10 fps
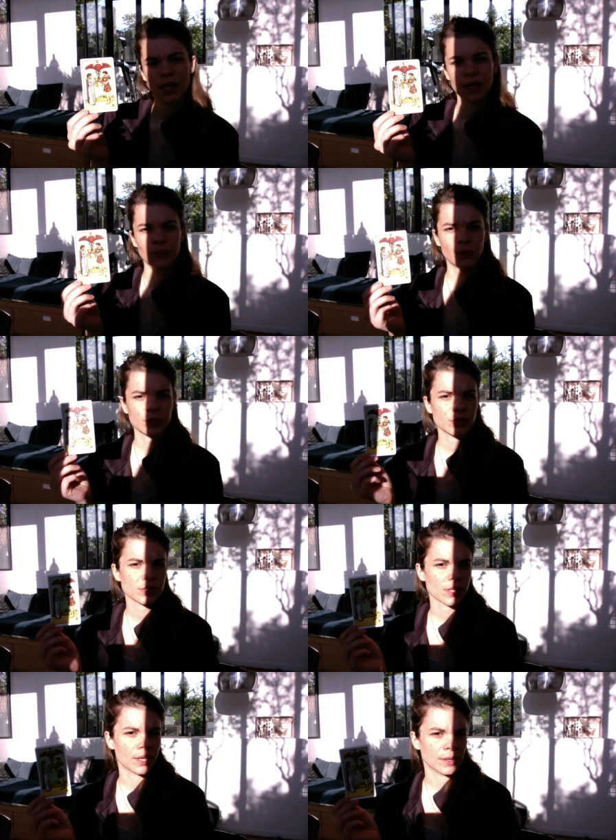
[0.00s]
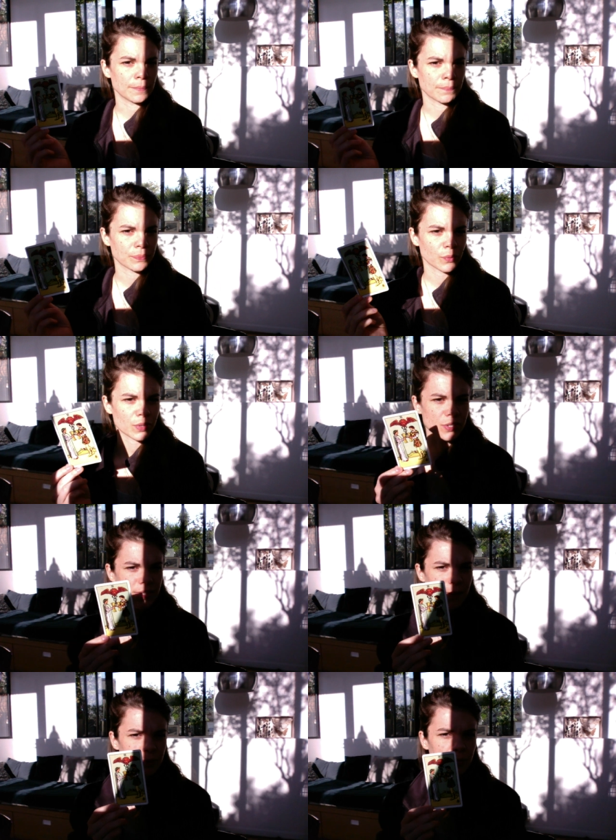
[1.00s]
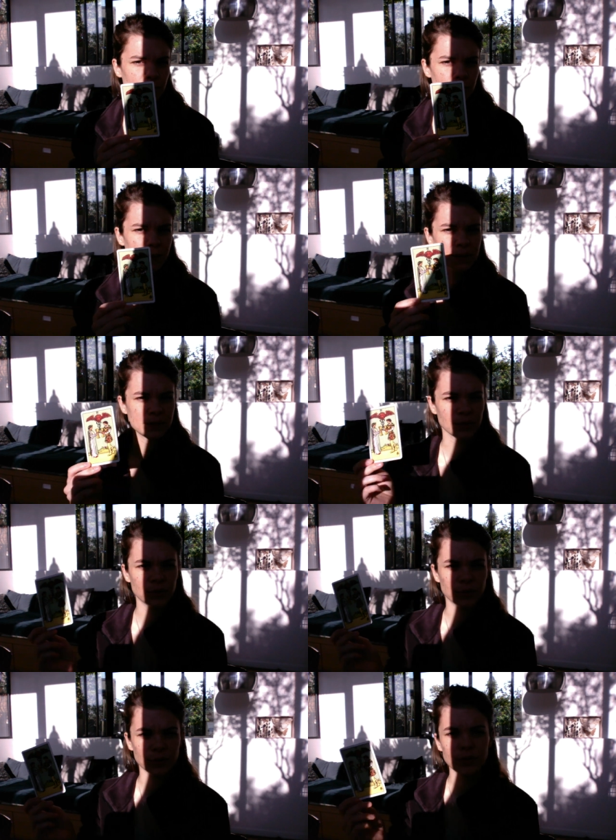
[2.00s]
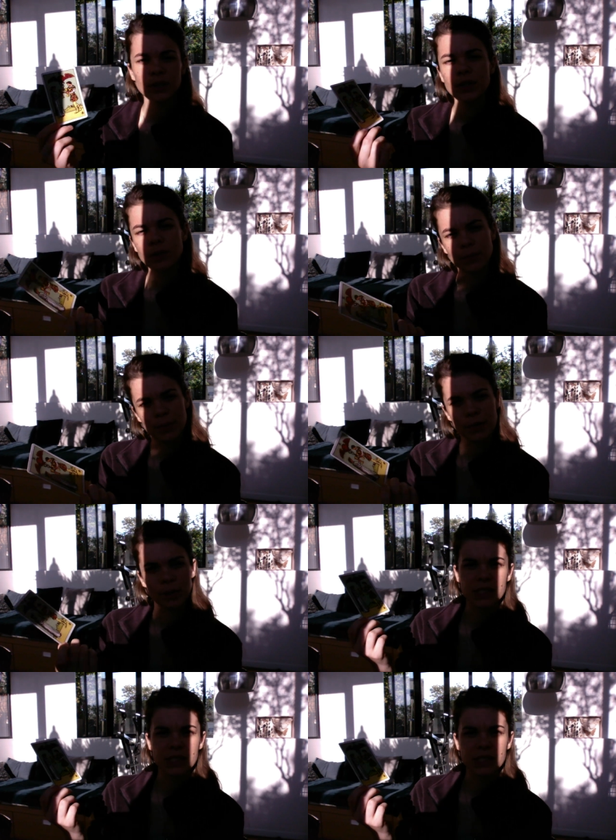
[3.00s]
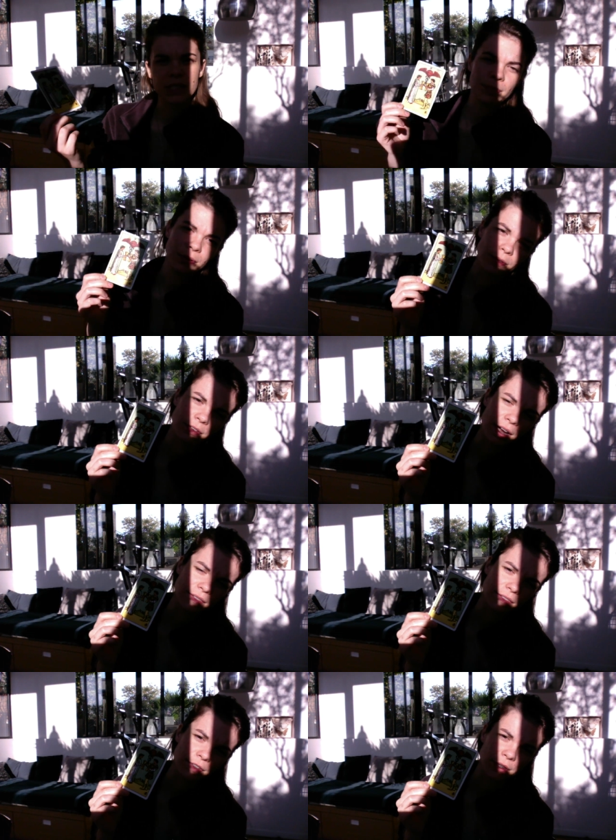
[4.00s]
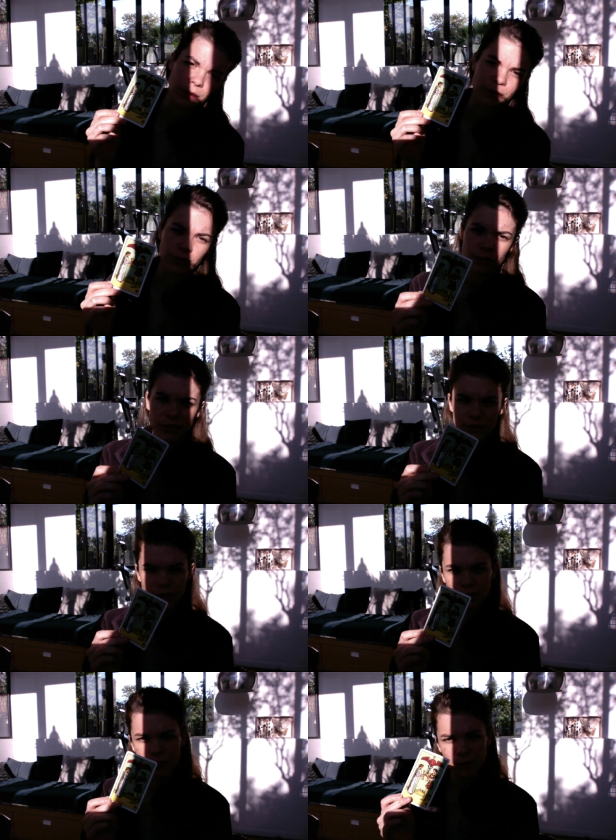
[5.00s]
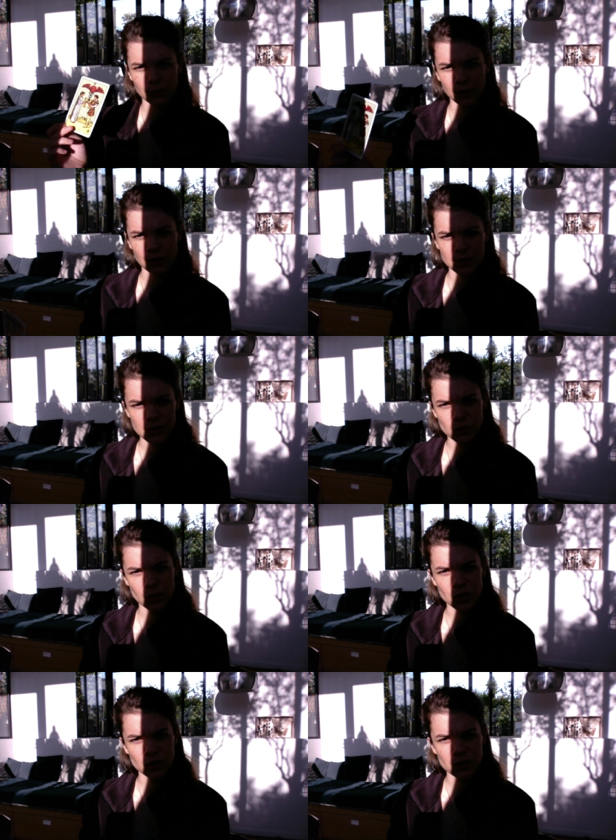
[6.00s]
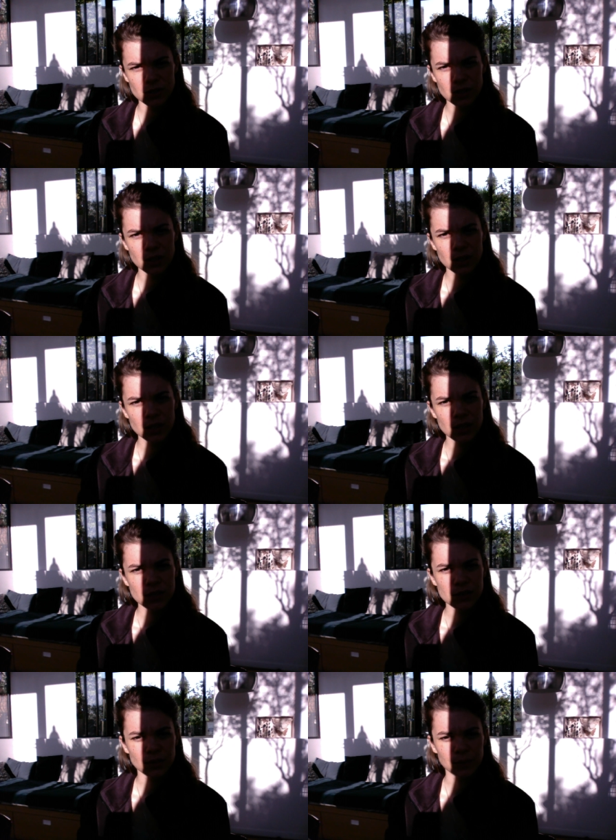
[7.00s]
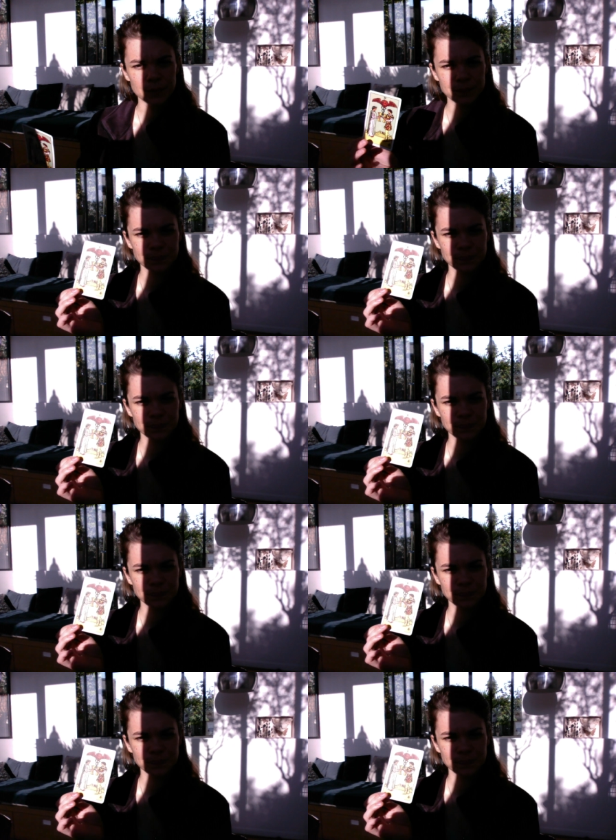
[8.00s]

and what's um, what's acceptable based on you know maybe your past maybe you've had difficult difficult uh, situations so